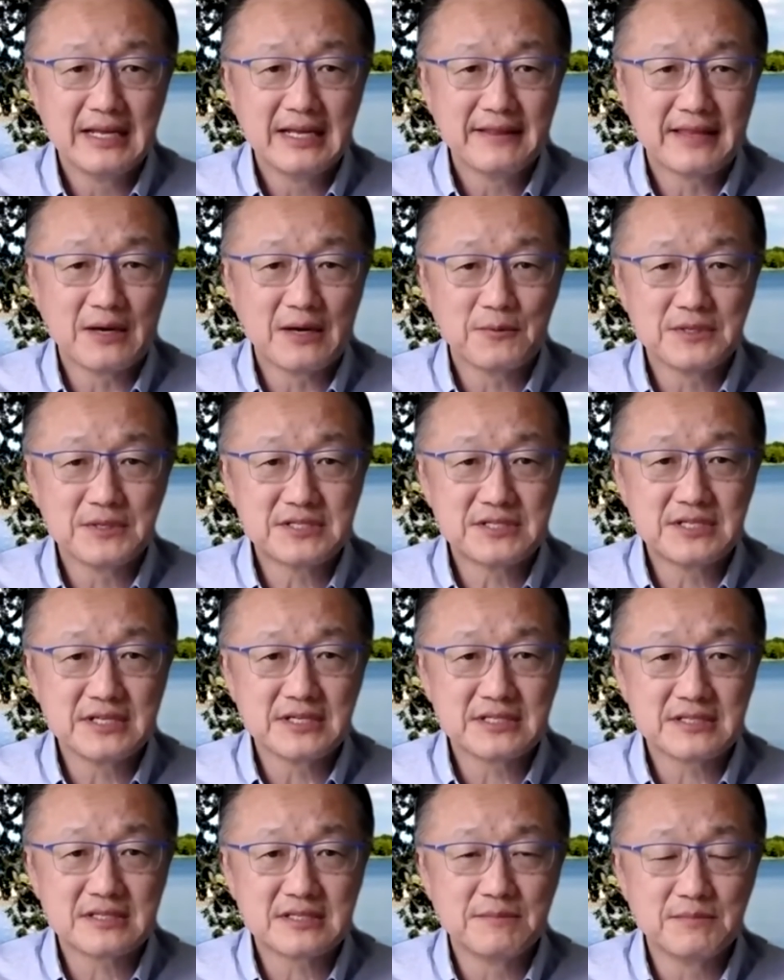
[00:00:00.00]
that was
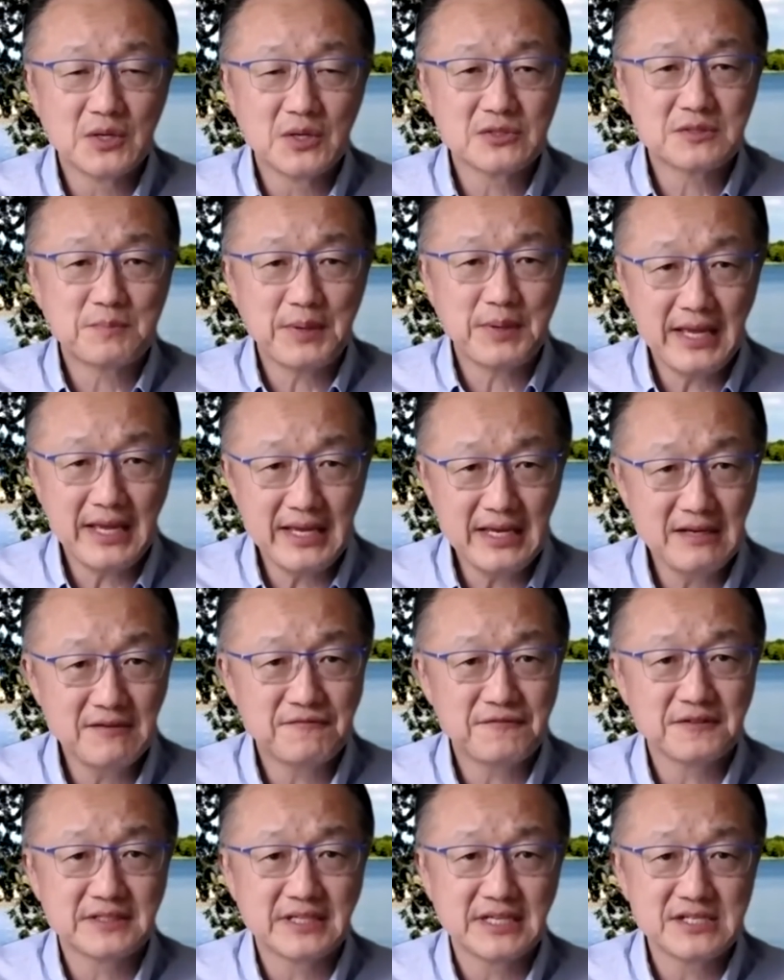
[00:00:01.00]
just the most
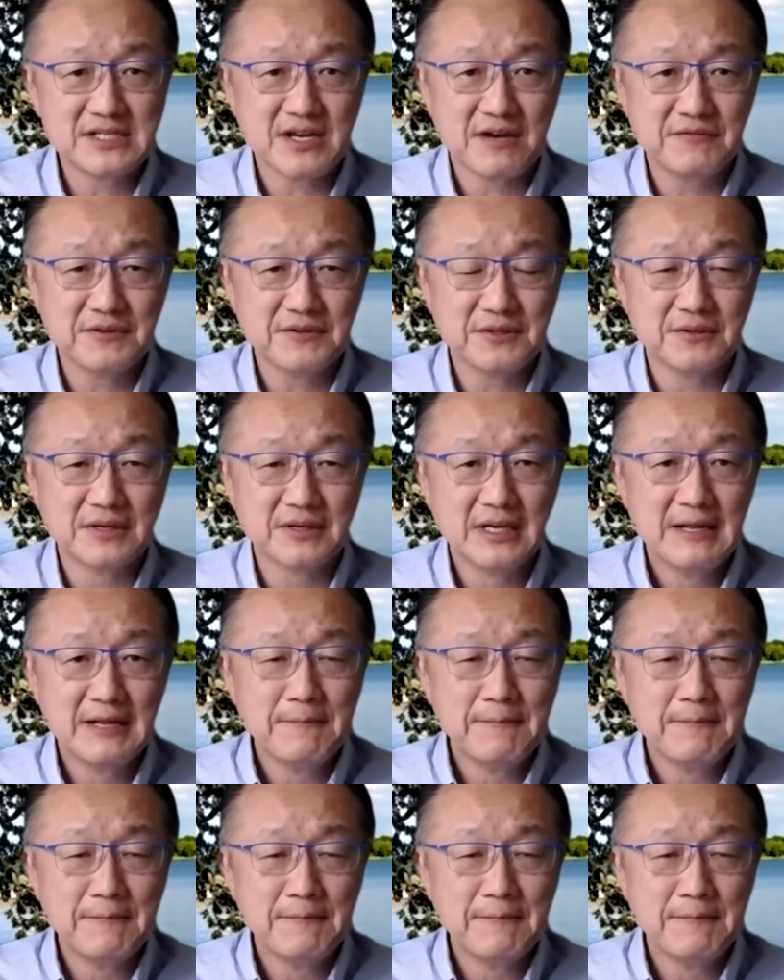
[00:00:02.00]
painful deja vu.